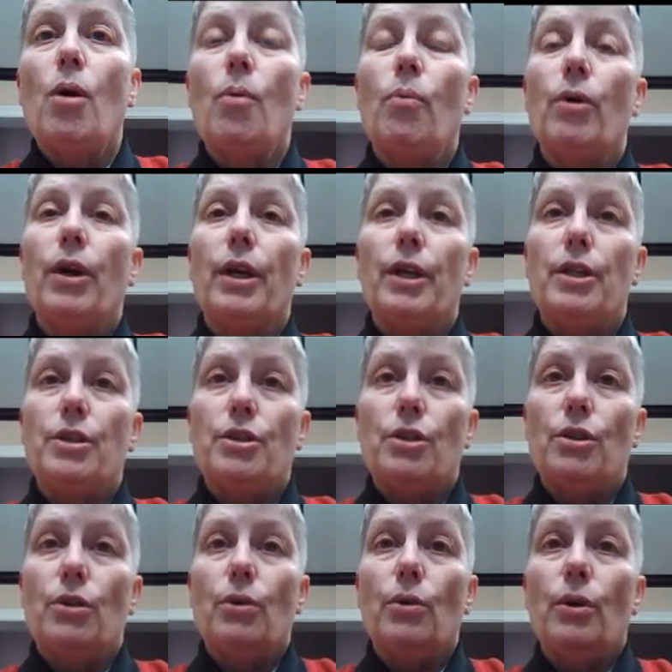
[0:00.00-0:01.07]
what we're going to
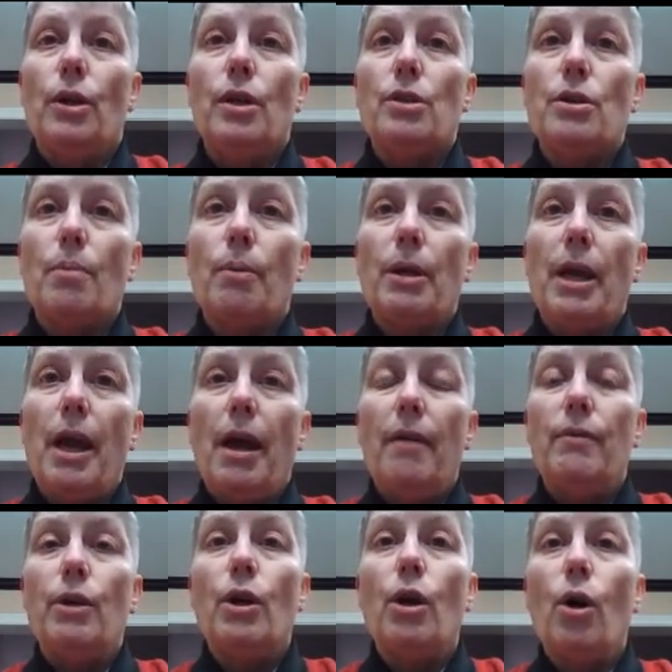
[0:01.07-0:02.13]
do is I'm going to
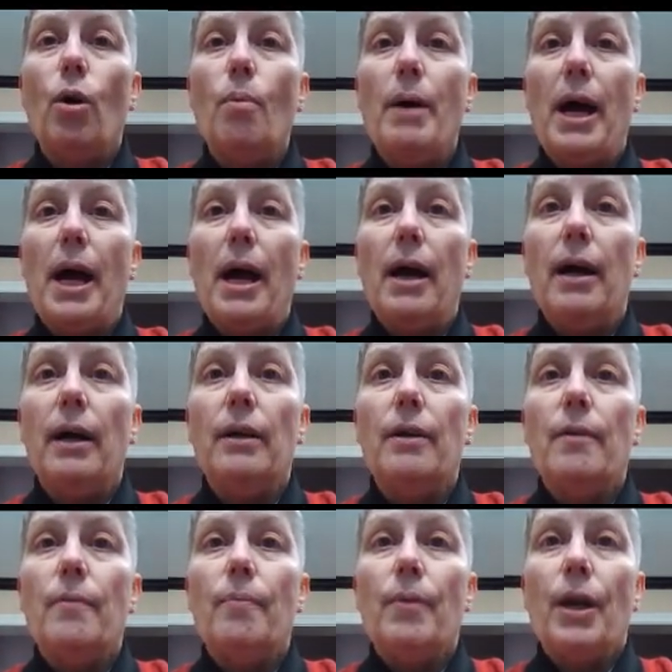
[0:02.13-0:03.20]
have you go back
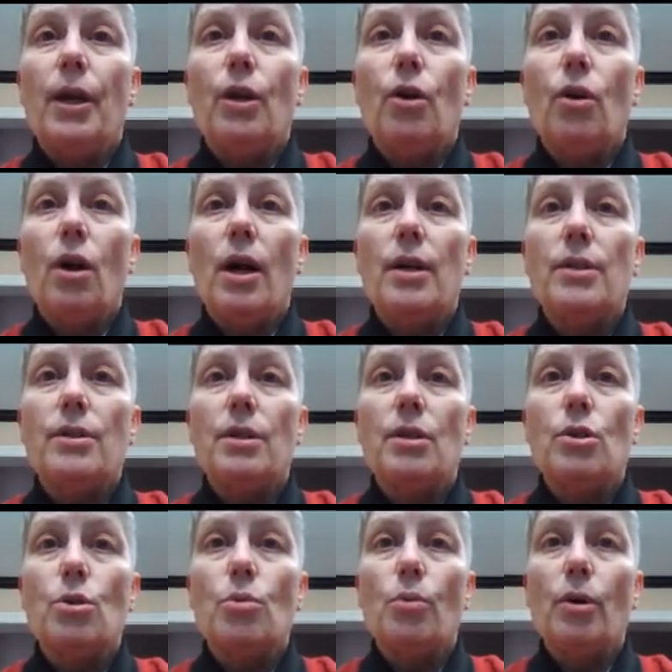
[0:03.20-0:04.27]
and cross
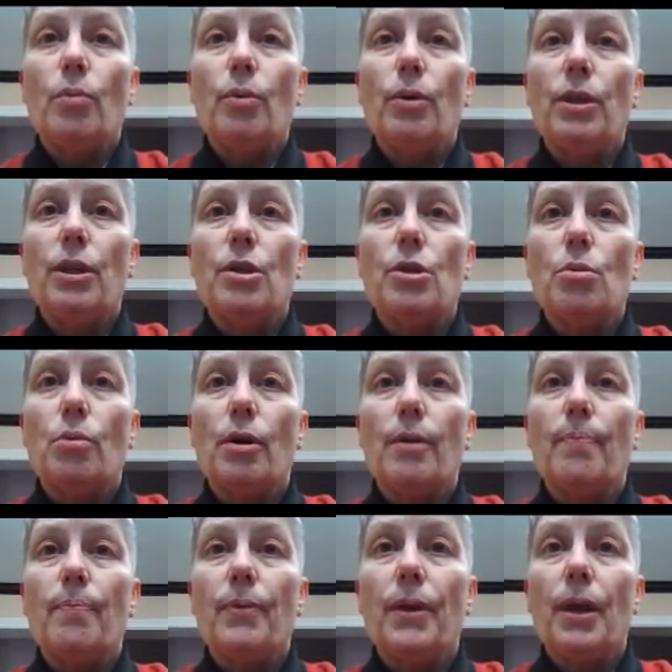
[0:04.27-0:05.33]
this one with this
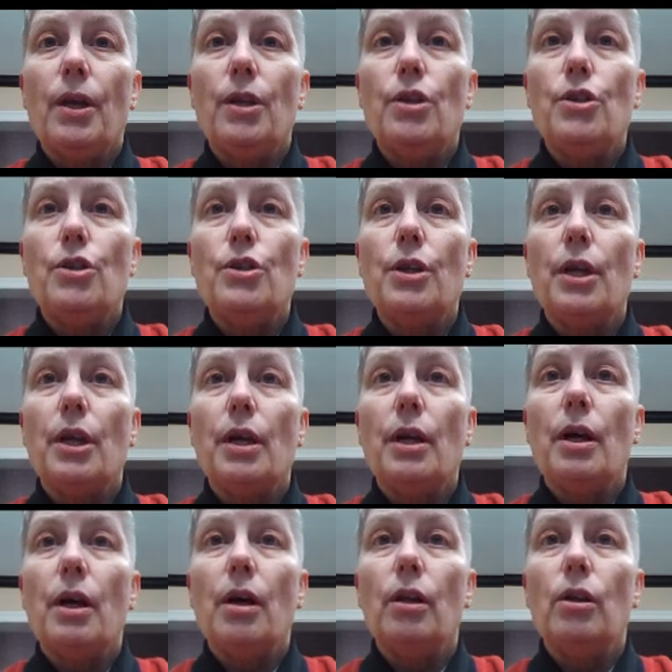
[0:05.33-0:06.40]
one, and you should
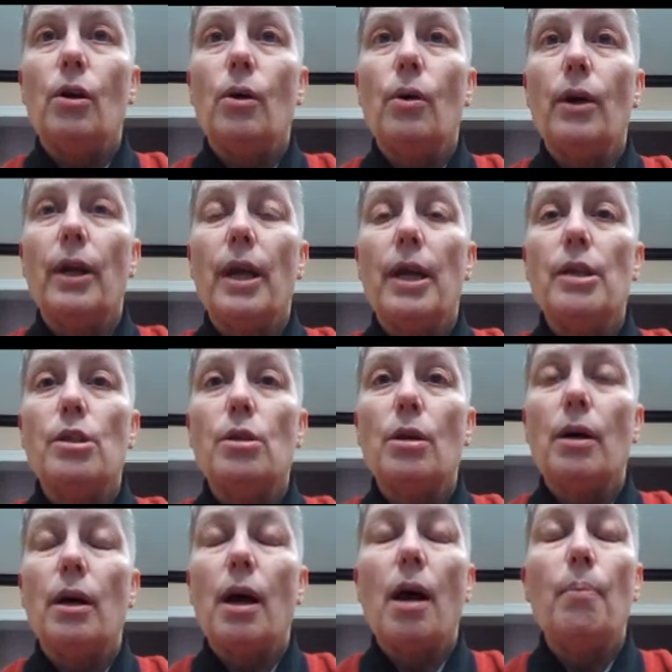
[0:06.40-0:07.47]
get a
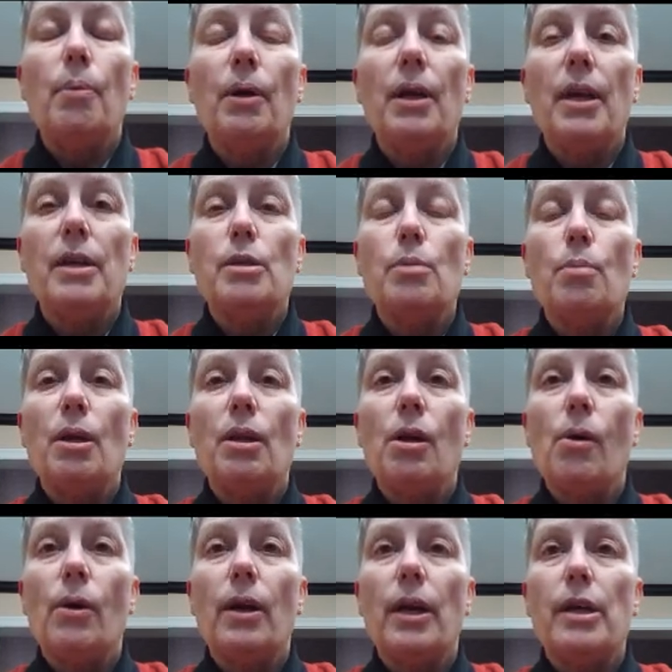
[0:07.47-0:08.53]
uppercase b,
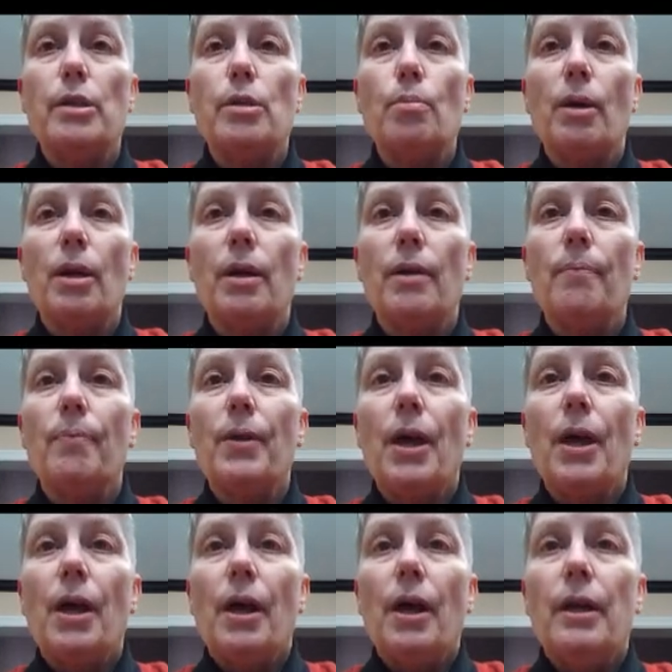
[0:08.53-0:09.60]
lowercase b.
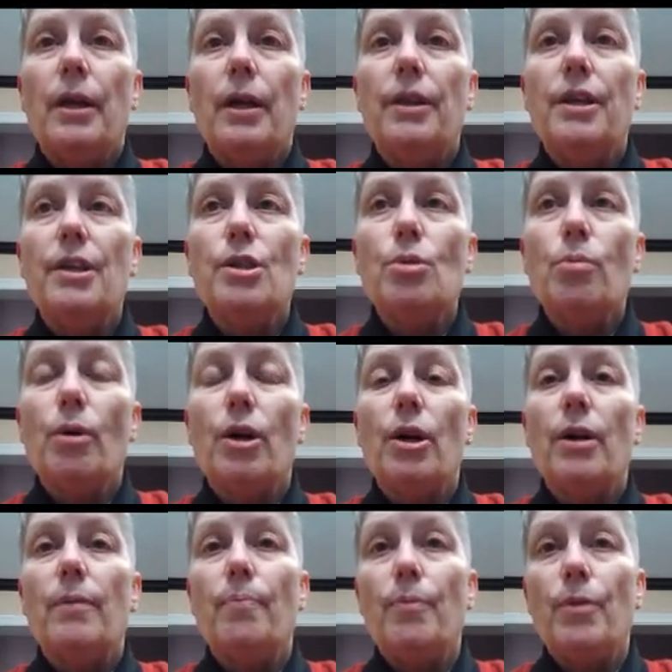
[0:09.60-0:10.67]
And on this
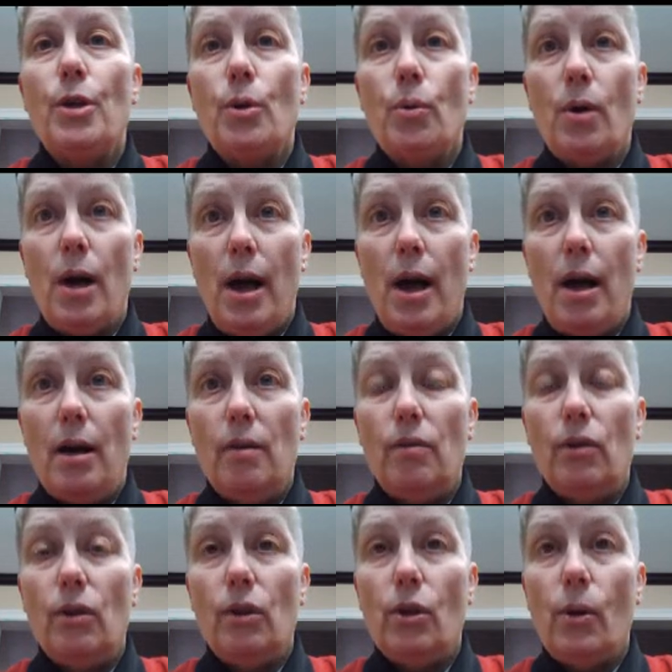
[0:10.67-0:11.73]
one, you will have
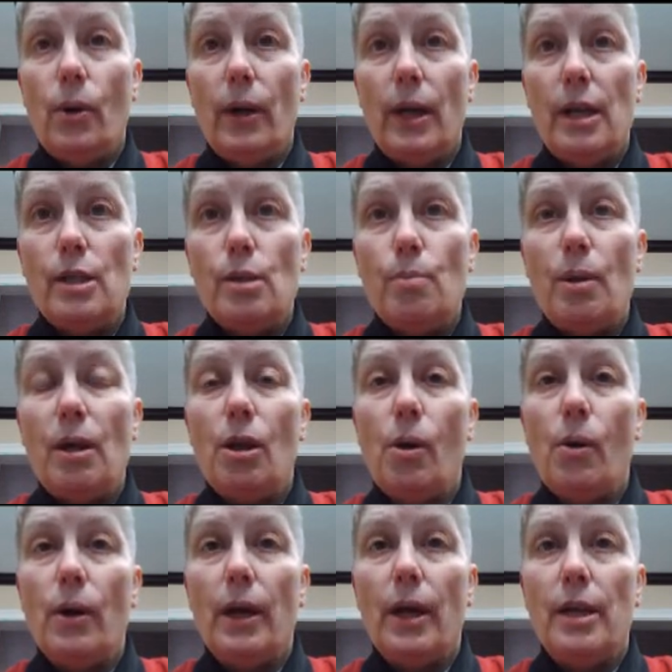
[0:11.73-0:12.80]
a lowercase b,
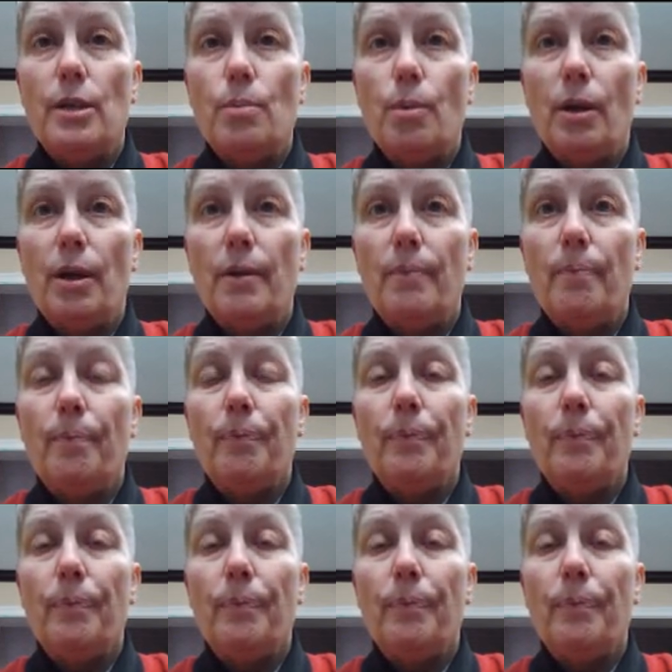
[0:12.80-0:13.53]
lowercase b.